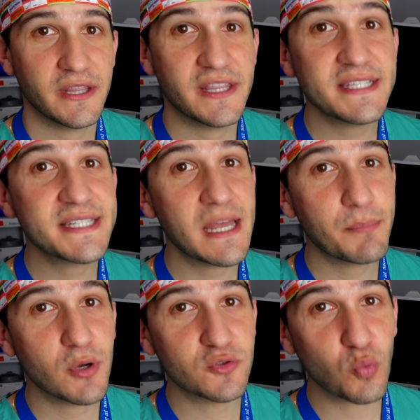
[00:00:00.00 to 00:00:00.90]
This
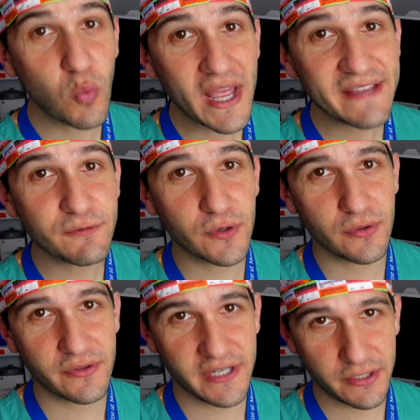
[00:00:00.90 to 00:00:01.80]
step goes way
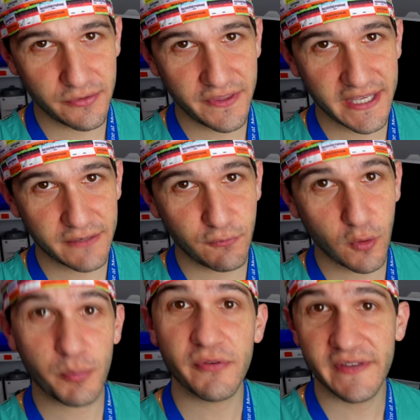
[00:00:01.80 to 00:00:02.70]
further than you'd think
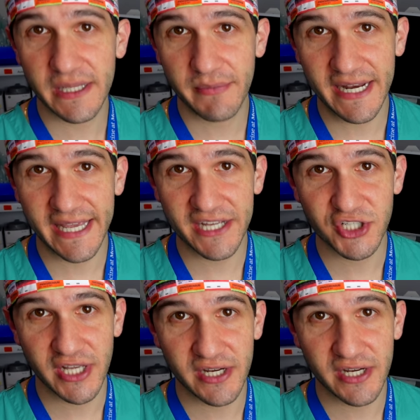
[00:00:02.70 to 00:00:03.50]
for preventing medication